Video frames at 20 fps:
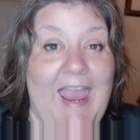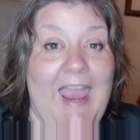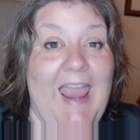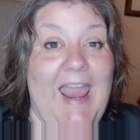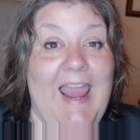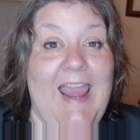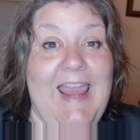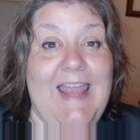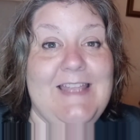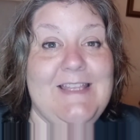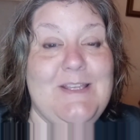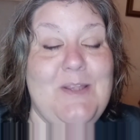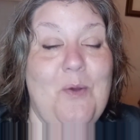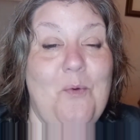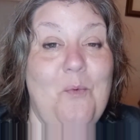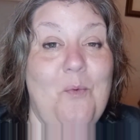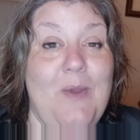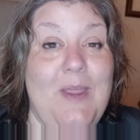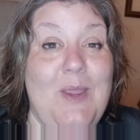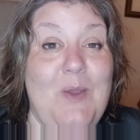And
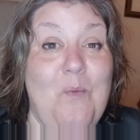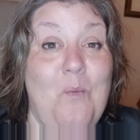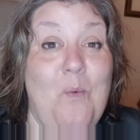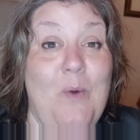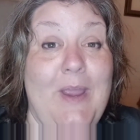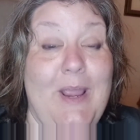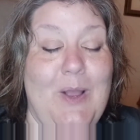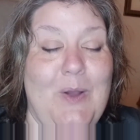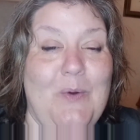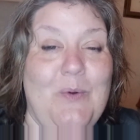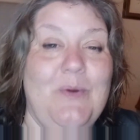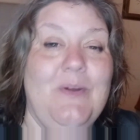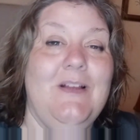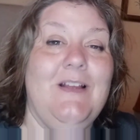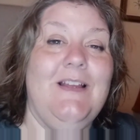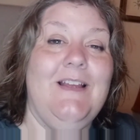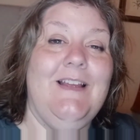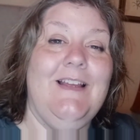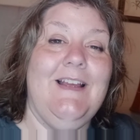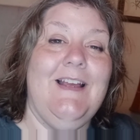we will
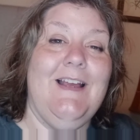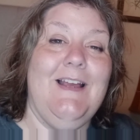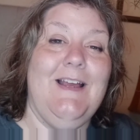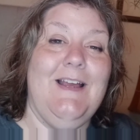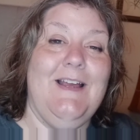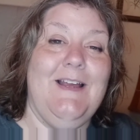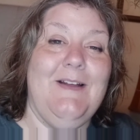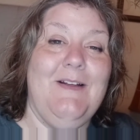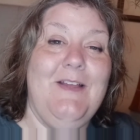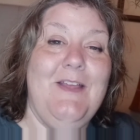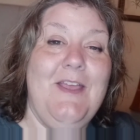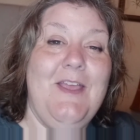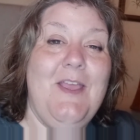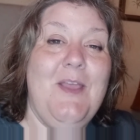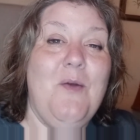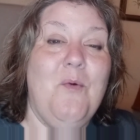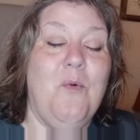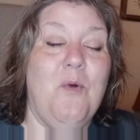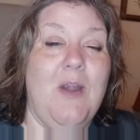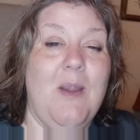uh,
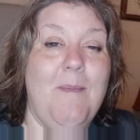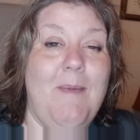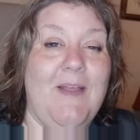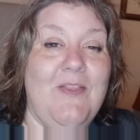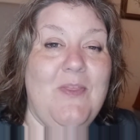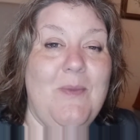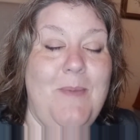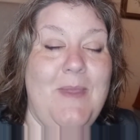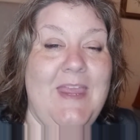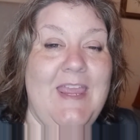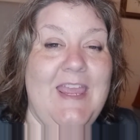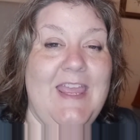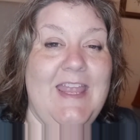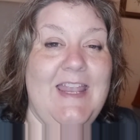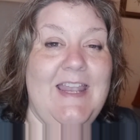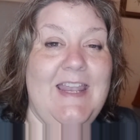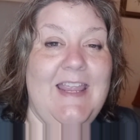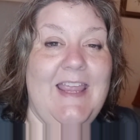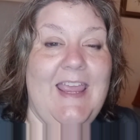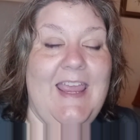worry about the
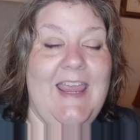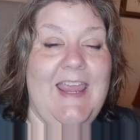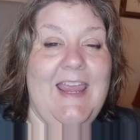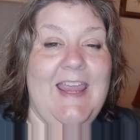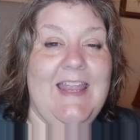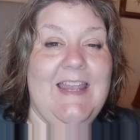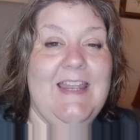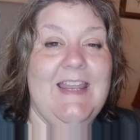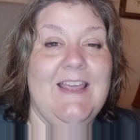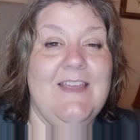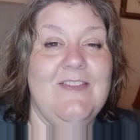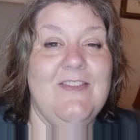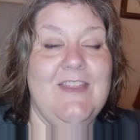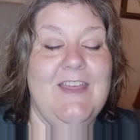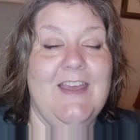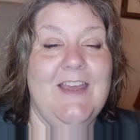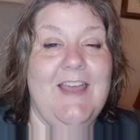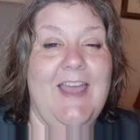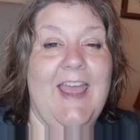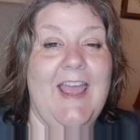pen and
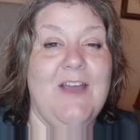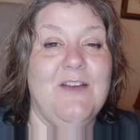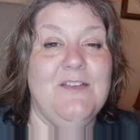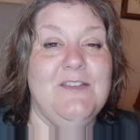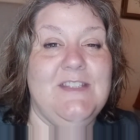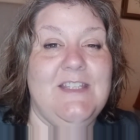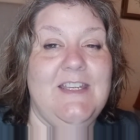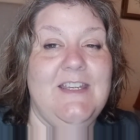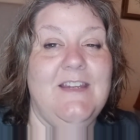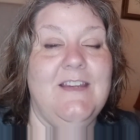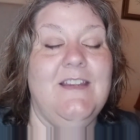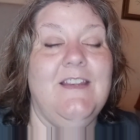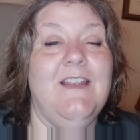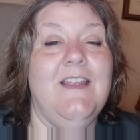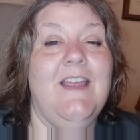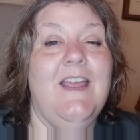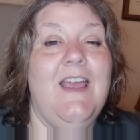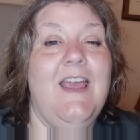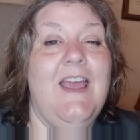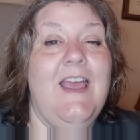the housing
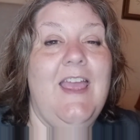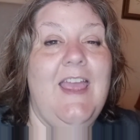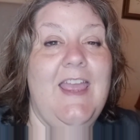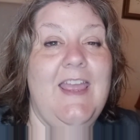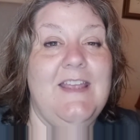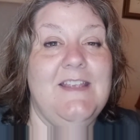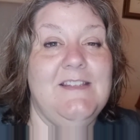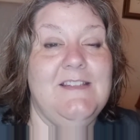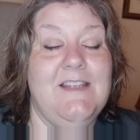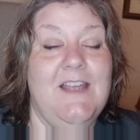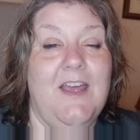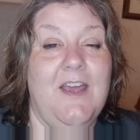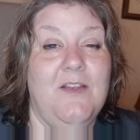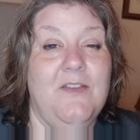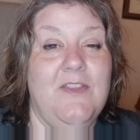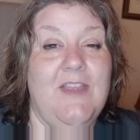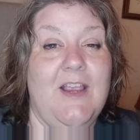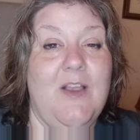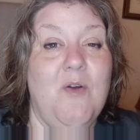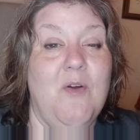as uh,
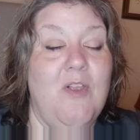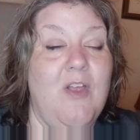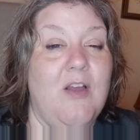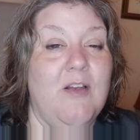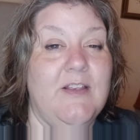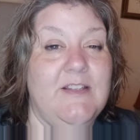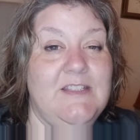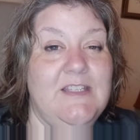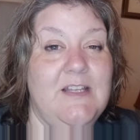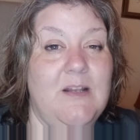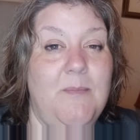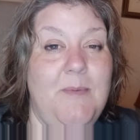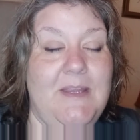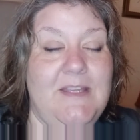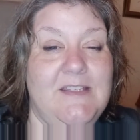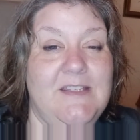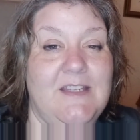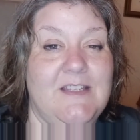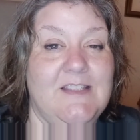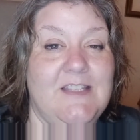they go along because it'll be
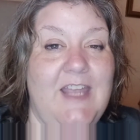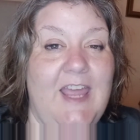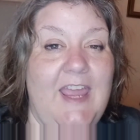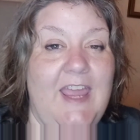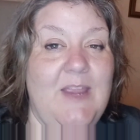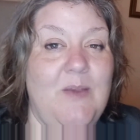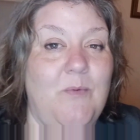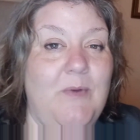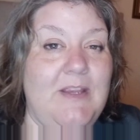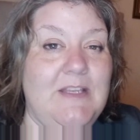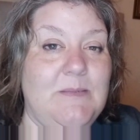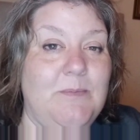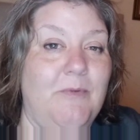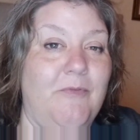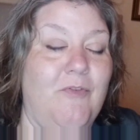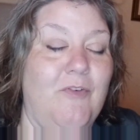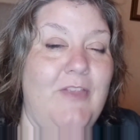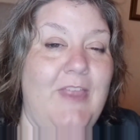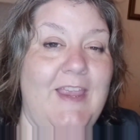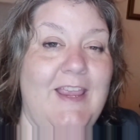six to eight weeks
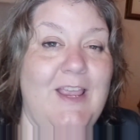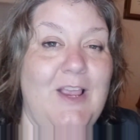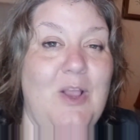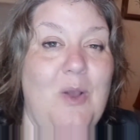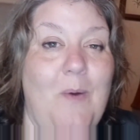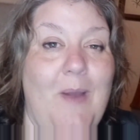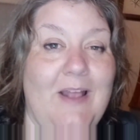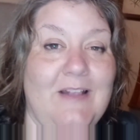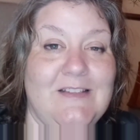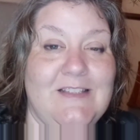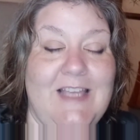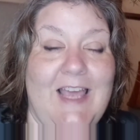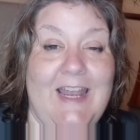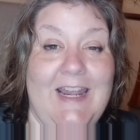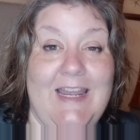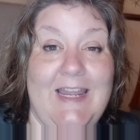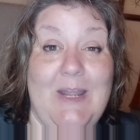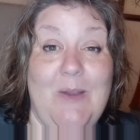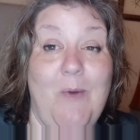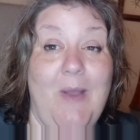before they can go outside
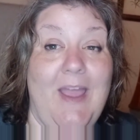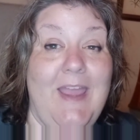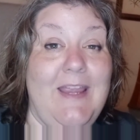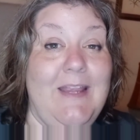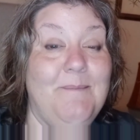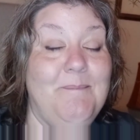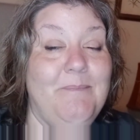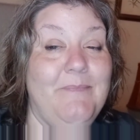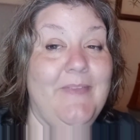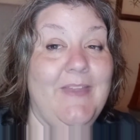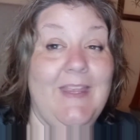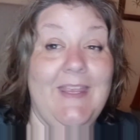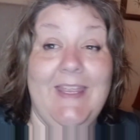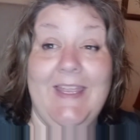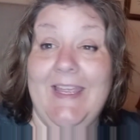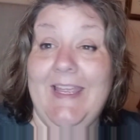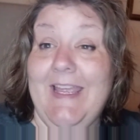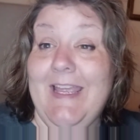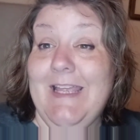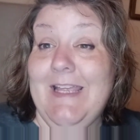anyway.
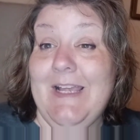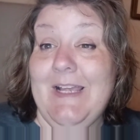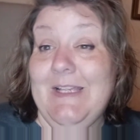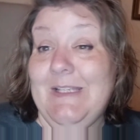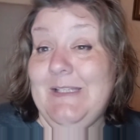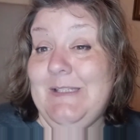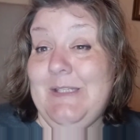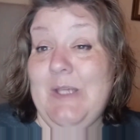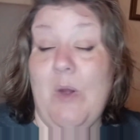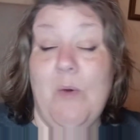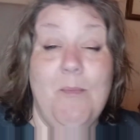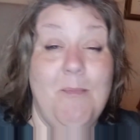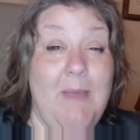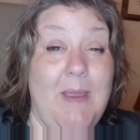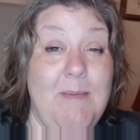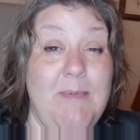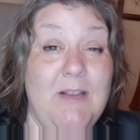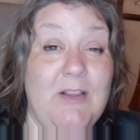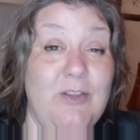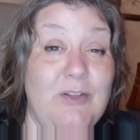So
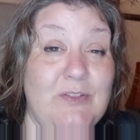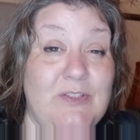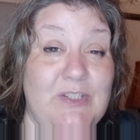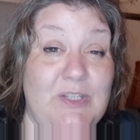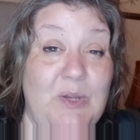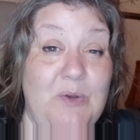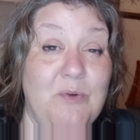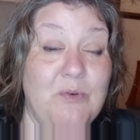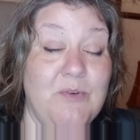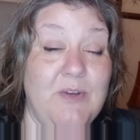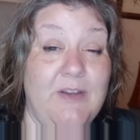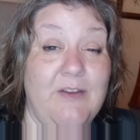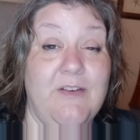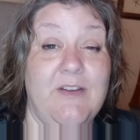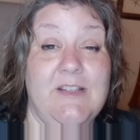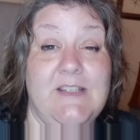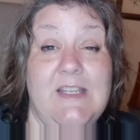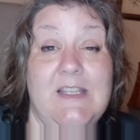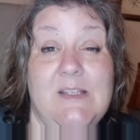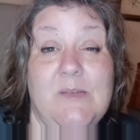maybe a little sooner if,
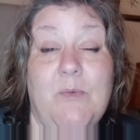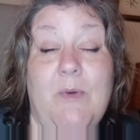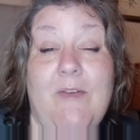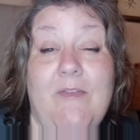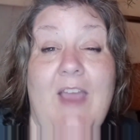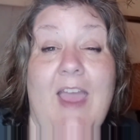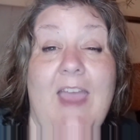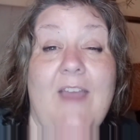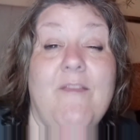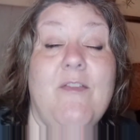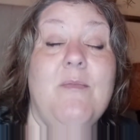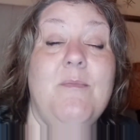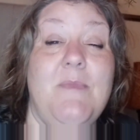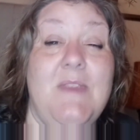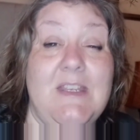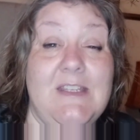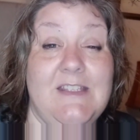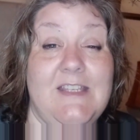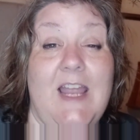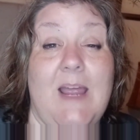since we have them
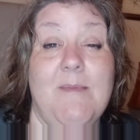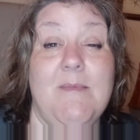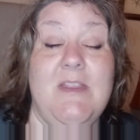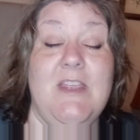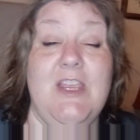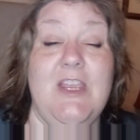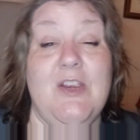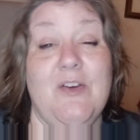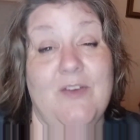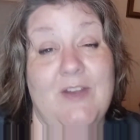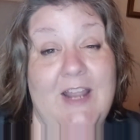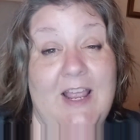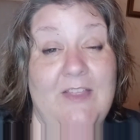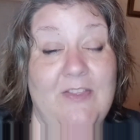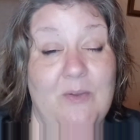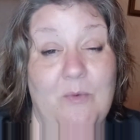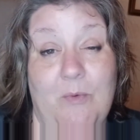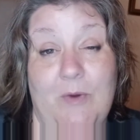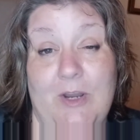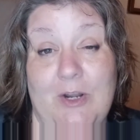this time of the year and not in
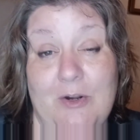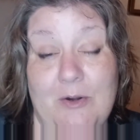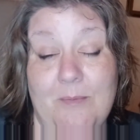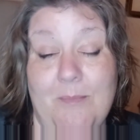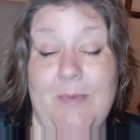the winter.